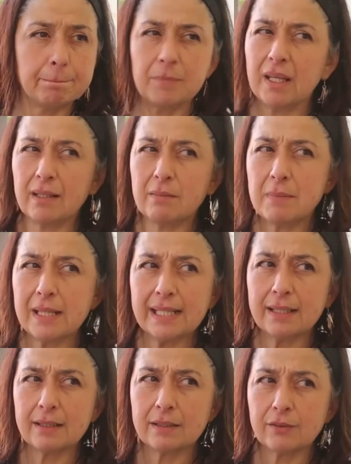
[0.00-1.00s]

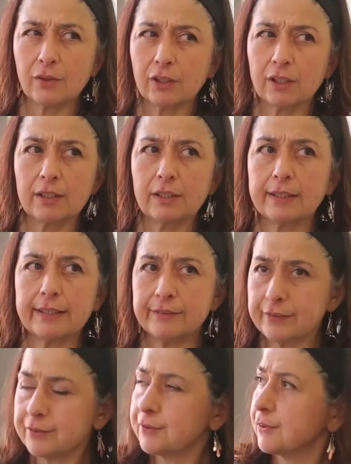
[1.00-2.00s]
million
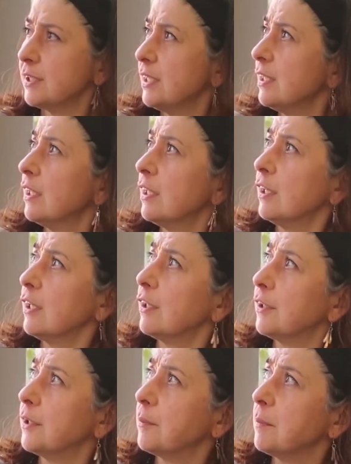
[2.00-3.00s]
industry,
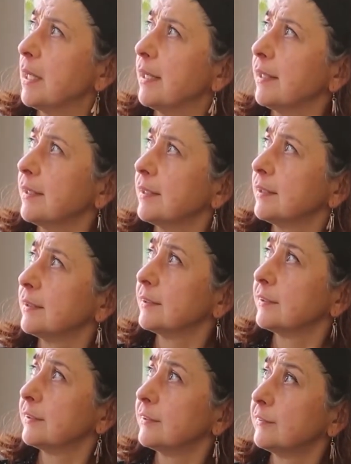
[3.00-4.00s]

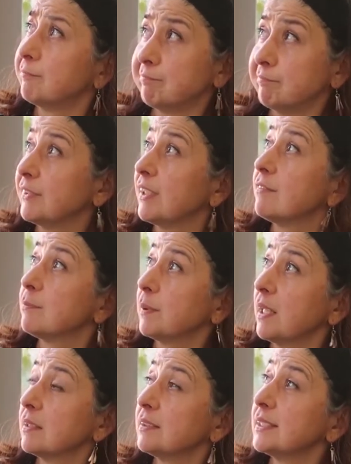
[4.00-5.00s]
and they
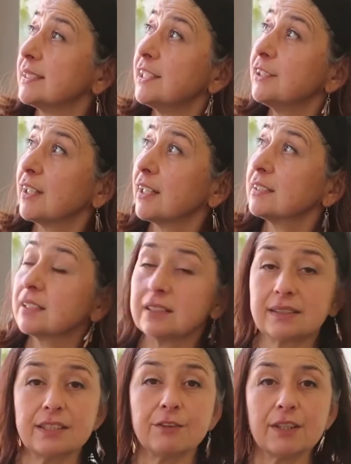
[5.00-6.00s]
planted seagrass
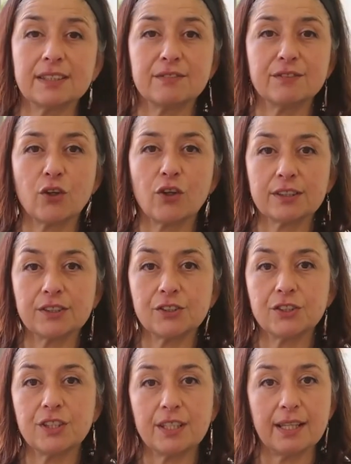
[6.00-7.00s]
because seagrass gives
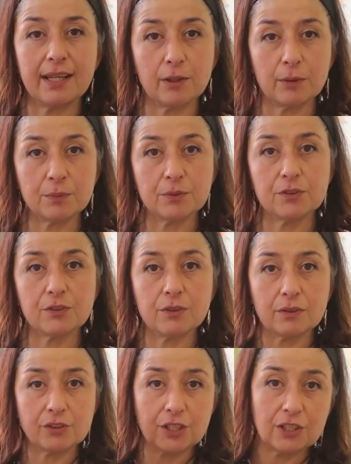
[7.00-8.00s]
oxygen and it helps
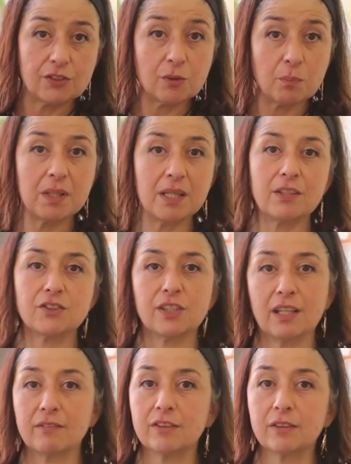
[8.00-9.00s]
change the pH
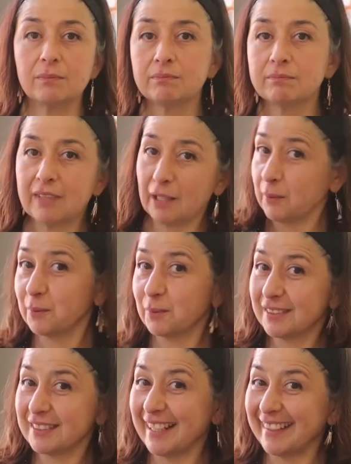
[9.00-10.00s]
level. How
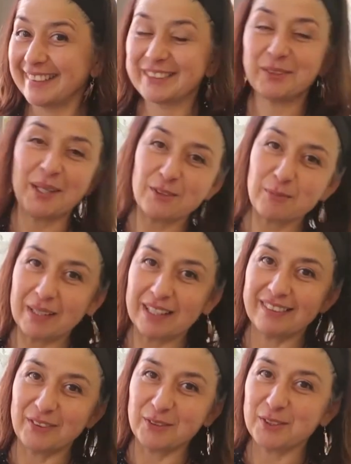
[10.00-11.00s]
cool is that? So I could
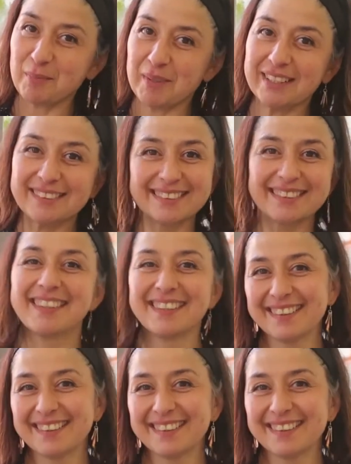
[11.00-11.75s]
paint oyster beds.